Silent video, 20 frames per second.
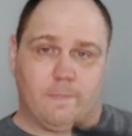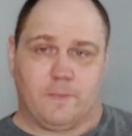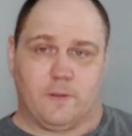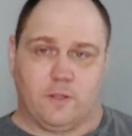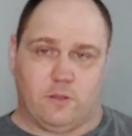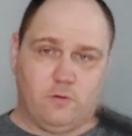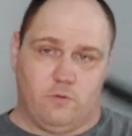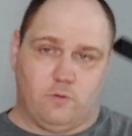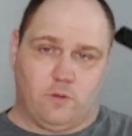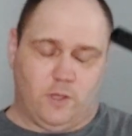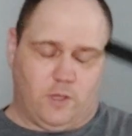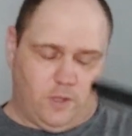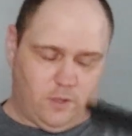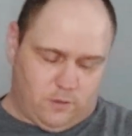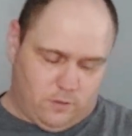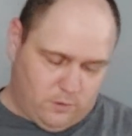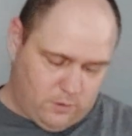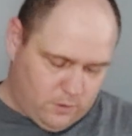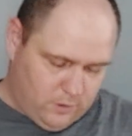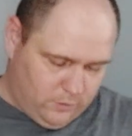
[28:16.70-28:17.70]
that you
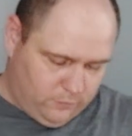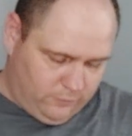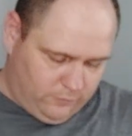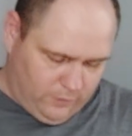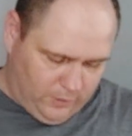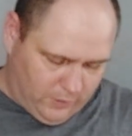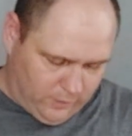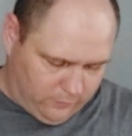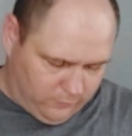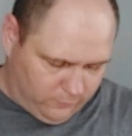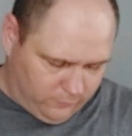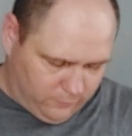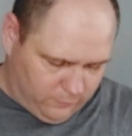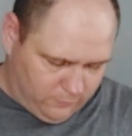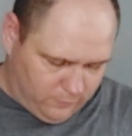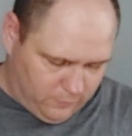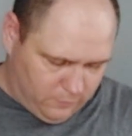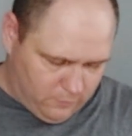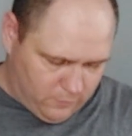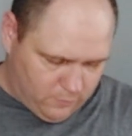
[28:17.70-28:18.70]
can adjust. So
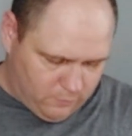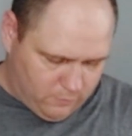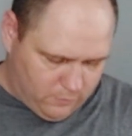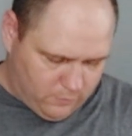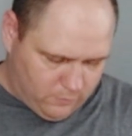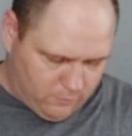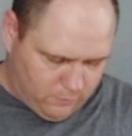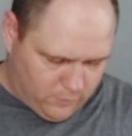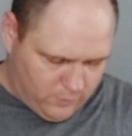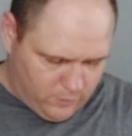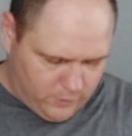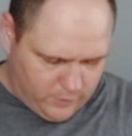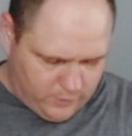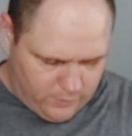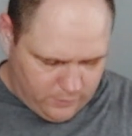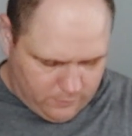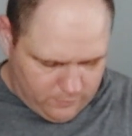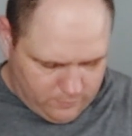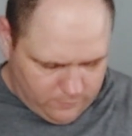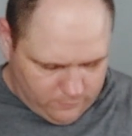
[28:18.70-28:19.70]
if you were to want to
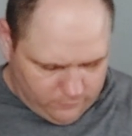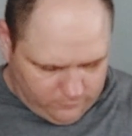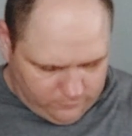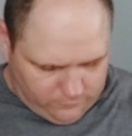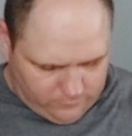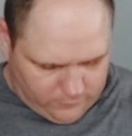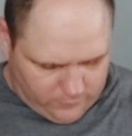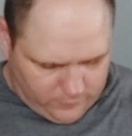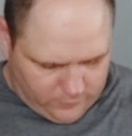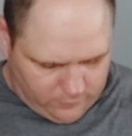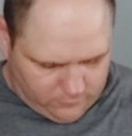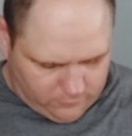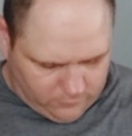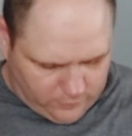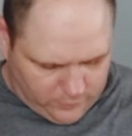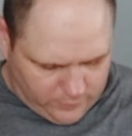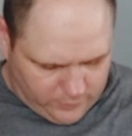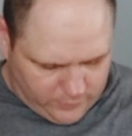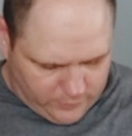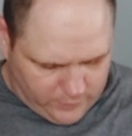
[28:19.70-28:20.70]
run, say, a
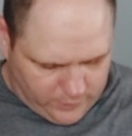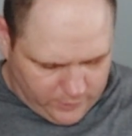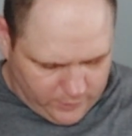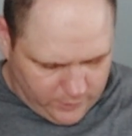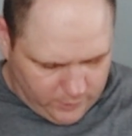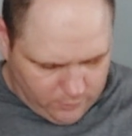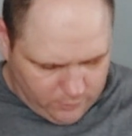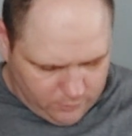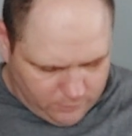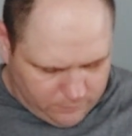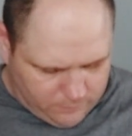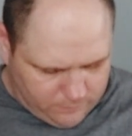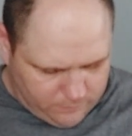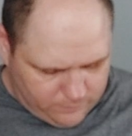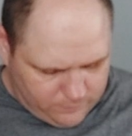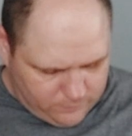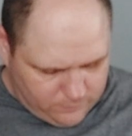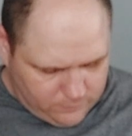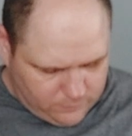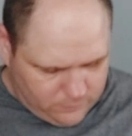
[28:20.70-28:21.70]
slightly higher
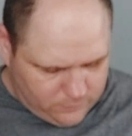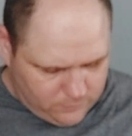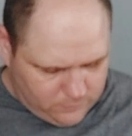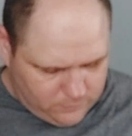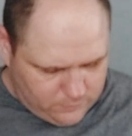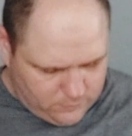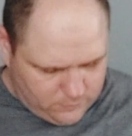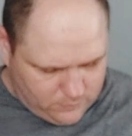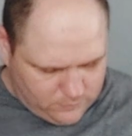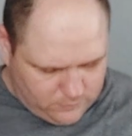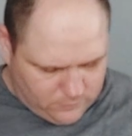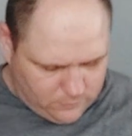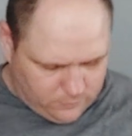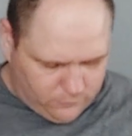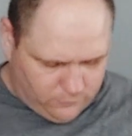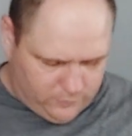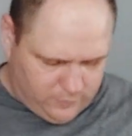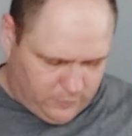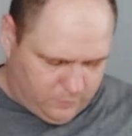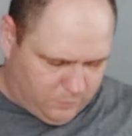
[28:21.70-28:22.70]

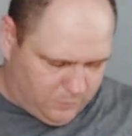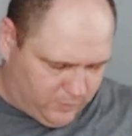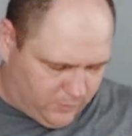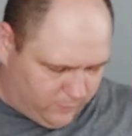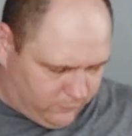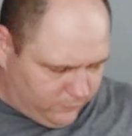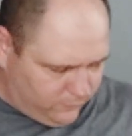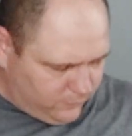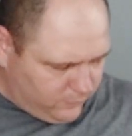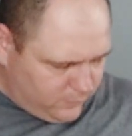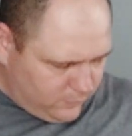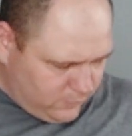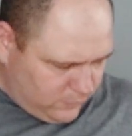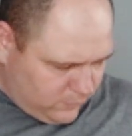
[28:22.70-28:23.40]
cheek piece,